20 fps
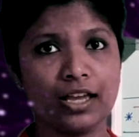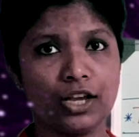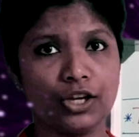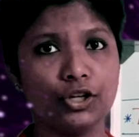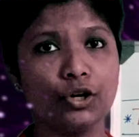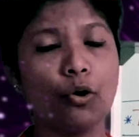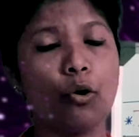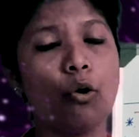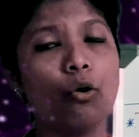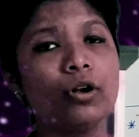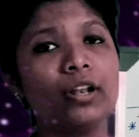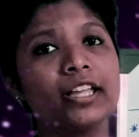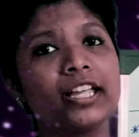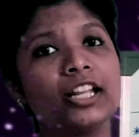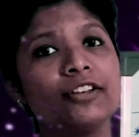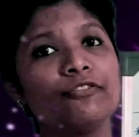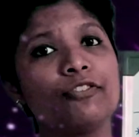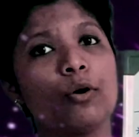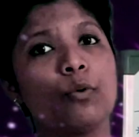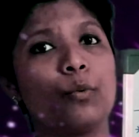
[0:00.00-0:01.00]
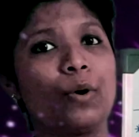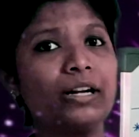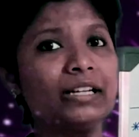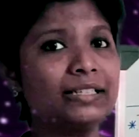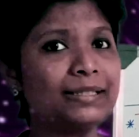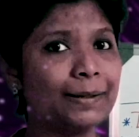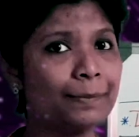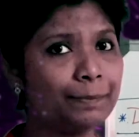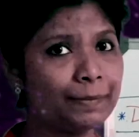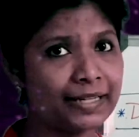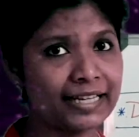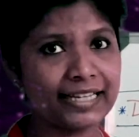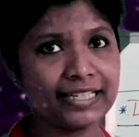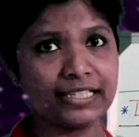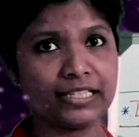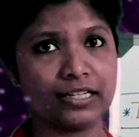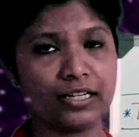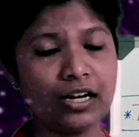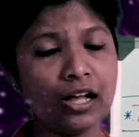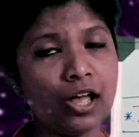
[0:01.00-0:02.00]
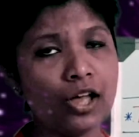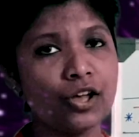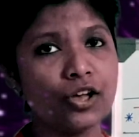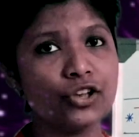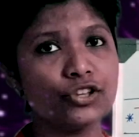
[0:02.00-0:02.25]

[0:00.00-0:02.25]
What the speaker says: you're holding it for one complete year.